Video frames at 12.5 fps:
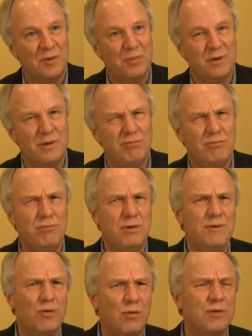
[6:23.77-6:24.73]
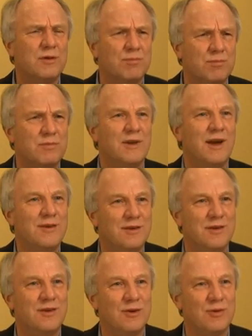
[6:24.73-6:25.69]
But we've always tended
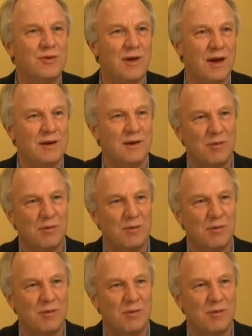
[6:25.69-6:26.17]
to do that.